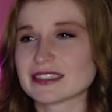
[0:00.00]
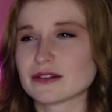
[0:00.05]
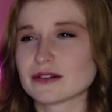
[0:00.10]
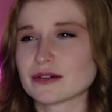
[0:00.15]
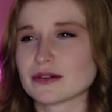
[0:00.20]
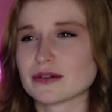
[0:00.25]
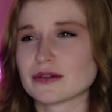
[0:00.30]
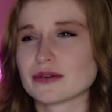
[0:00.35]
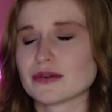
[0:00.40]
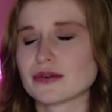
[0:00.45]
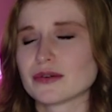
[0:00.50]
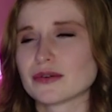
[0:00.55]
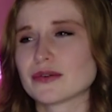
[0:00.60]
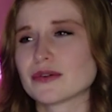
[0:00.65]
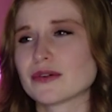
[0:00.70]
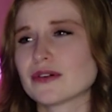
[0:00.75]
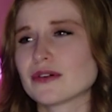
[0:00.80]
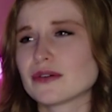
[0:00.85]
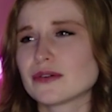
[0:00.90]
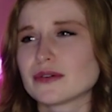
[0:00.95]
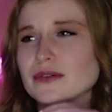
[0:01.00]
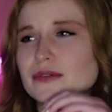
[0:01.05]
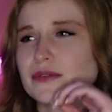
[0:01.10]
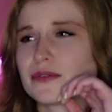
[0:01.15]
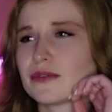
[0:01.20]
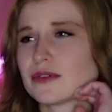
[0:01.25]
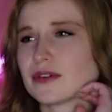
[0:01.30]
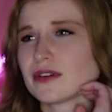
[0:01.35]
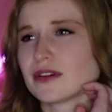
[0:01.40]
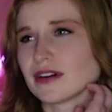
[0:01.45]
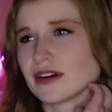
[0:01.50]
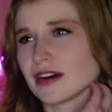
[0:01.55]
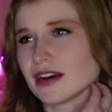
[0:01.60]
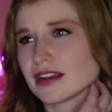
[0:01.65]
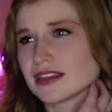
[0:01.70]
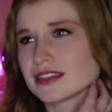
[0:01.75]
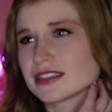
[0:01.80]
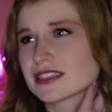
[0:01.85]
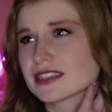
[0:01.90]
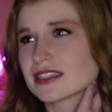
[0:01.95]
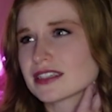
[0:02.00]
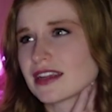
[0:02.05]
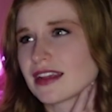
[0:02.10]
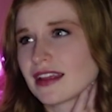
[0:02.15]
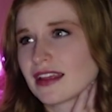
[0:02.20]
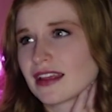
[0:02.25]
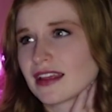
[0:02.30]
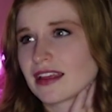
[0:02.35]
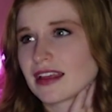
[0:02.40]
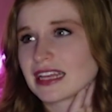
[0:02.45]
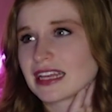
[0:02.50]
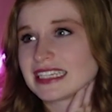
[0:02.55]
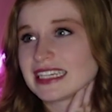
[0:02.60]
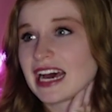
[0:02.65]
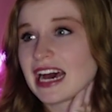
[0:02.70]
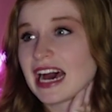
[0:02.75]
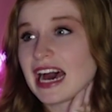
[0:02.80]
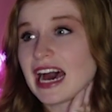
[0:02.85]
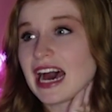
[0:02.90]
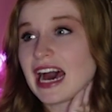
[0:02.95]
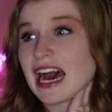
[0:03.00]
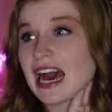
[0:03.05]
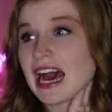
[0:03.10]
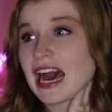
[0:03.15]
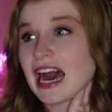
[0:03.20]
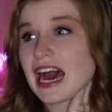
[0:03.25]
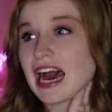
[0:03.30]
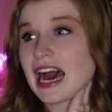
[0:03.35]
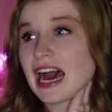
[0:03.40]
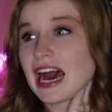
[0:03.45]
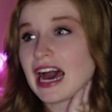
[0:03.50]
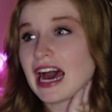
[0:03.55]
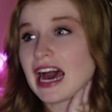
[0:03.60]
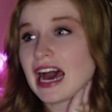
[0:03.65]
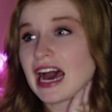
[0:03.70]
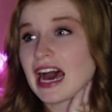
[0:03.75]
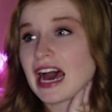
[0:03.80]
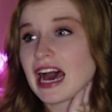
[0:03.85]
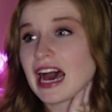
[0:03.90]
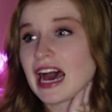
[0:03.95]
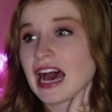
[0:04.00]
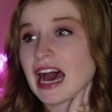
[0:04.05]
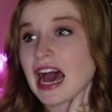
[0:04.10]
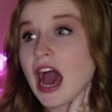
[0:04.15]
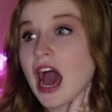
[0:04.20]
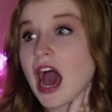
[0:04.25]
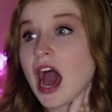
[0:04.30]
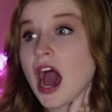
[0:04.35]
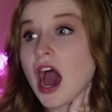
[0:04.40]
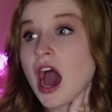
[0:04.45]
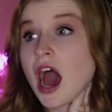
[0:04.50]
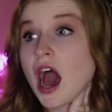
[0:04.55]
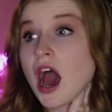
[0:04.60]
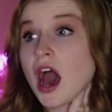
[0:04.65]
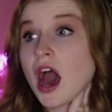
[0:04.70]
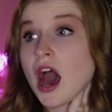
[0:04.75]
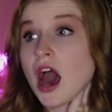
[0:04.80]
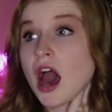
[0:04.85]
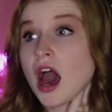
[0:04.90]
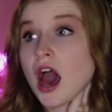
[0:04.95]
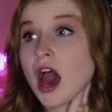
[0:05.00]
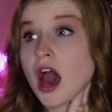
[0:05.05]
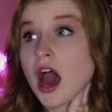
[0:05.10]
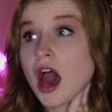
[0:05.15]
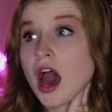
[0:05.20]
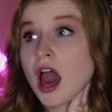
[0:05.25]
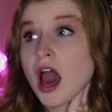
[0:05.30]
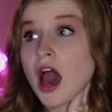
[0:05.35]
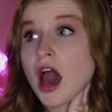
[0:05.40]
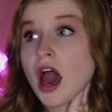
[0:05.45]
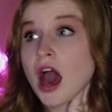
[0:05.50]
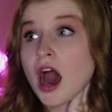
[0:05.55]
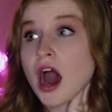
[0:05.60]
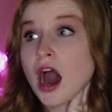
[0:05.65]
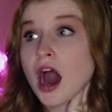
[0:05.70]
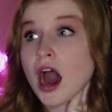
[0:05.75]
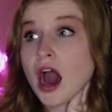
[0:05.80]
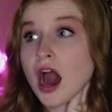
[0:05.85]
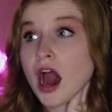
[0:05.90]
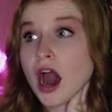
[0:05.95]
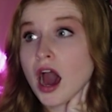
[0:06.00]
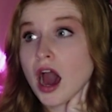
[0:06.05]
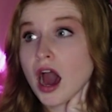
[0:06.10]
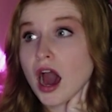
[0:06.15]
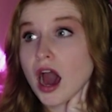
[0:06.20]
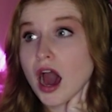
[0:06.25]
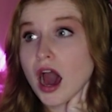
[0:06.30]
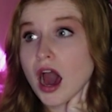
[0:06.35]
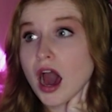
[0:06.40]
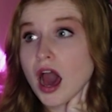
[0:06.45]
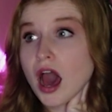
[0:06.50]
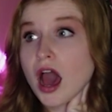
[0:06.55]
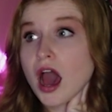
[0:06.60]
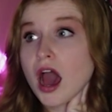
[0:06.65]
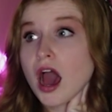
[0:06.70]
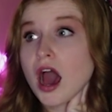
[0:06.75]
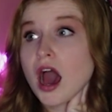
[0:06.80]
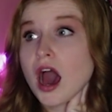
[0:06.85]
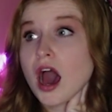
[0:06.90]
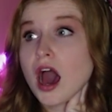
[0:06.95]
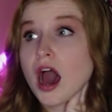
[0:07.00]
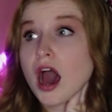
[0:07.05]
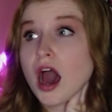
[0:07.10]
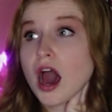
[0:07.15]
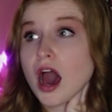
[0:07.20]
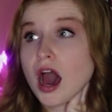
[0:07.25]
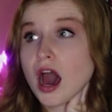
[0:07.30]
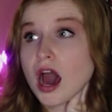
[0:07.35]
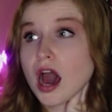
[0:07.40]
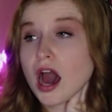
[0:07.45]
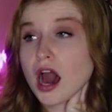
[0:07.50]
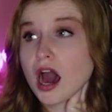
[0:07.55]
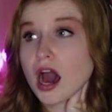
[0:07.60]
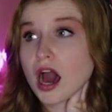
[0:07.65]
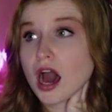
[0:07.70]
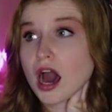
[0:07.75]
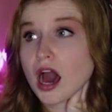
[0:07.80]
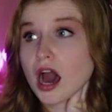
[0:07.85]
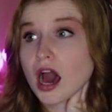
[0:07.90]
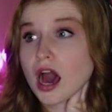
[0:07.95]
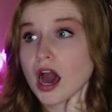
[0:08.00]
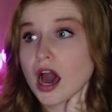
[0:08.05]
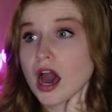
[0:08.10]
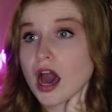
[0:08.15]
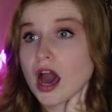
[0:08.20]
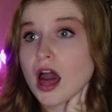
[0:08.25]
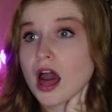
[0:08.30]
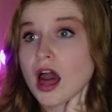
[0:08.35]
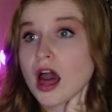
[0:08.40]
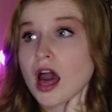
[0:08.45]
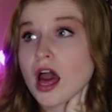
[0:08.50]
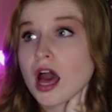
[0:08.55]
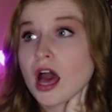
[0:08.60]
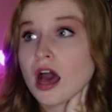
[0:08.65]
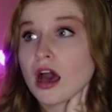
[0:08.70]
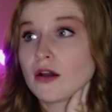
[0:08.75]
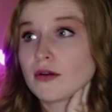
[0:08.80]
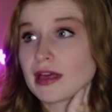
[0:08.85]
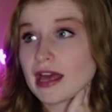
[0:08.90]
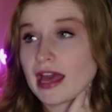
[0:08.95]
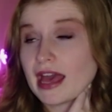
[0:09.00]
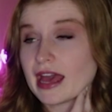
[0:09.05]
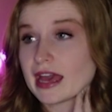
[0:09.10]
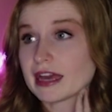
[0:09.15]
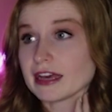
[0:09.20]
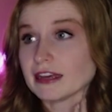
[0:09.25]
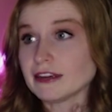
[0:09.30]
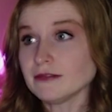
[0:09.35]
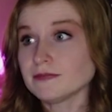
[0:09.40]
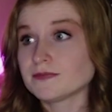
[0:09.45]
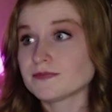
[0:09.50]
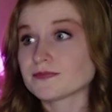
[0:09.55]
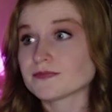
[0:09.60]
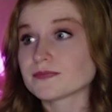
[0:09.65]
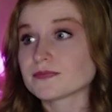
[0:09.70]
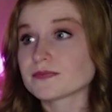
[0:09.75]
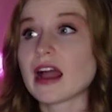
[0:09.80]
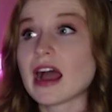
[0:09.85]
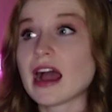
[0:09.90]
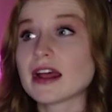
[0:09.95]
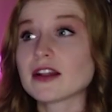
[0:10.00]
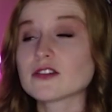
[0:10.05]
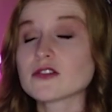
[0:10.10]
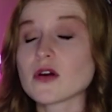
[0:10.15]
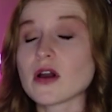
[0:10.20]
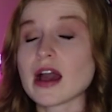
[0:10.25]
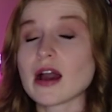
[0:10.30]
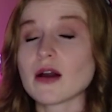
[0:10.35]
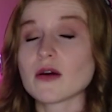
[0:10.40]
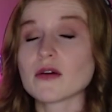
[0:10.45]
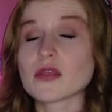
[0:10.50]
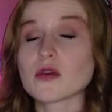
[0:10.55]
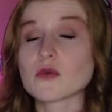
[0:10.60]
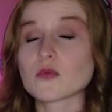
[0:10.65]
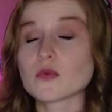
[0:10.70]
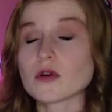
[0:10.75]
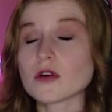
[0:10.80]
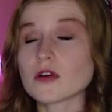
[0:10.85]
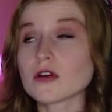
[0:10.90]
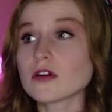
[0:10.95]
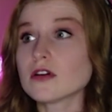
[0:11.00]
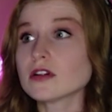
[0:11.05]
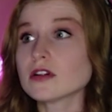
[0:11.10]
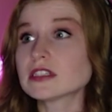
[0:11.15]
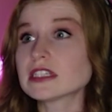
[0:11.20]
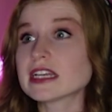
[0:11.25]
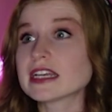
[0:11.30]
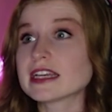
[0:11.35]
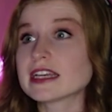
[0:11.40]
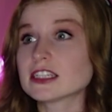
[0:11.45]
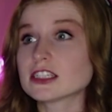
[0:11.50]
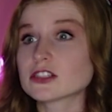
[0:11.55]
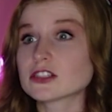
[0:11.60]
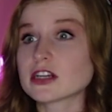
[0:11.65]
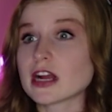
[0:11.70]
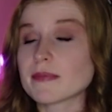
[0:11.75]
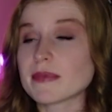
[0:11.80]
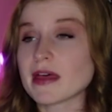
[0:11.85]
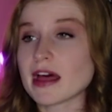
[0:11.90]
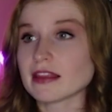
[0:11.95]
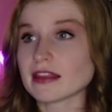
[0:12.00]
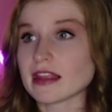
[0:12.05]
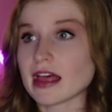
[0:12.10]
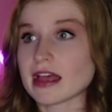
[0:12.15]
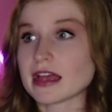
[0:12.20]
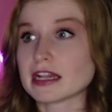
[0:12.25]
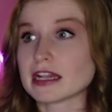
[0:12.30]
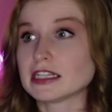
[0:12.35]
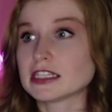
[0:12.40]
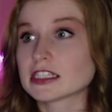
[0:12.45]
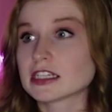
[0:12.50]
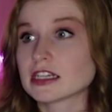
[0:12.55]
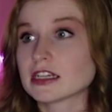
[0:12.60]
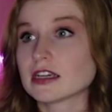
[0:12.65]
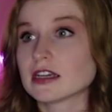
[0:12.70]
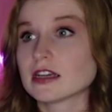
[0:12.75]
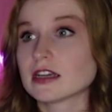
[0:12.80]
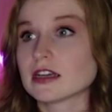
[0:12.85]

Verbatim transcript: Oh, oh gosh. Ah, ah. Oh. Ha, ha, ha, ha. Okay. I don't know how in the world he just grabbed that ledge.